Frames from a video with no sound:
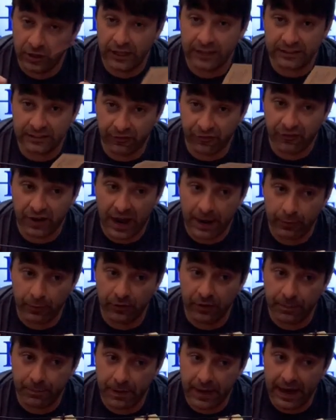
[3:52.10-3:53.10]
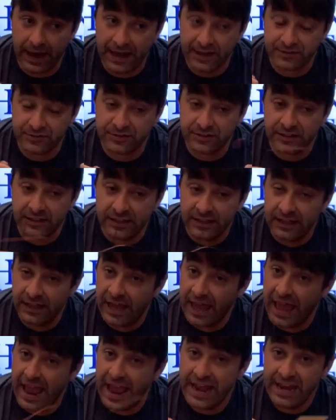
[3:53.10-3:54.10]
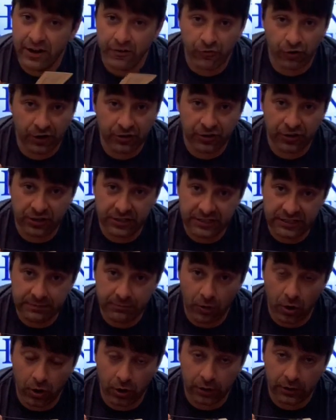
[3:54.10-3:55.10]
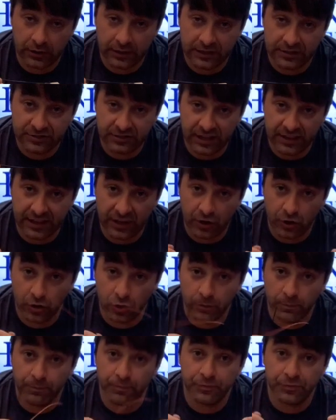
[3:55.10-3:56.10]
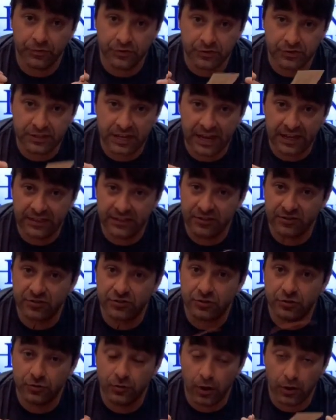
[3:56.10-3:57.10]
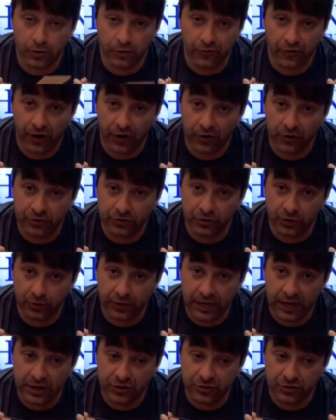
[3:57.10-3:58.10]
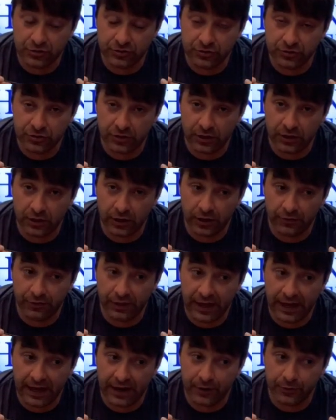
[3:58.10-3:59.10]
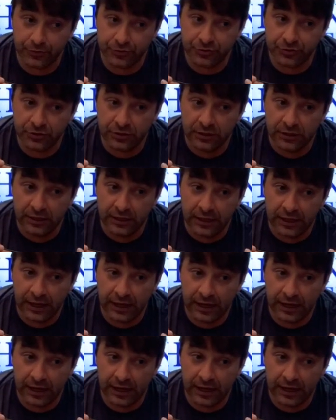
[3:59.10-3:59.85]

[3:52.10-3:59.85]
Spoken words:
unlike the fiber in the past. Any run to the D-Mark inside the home, take this to other various locations of the house.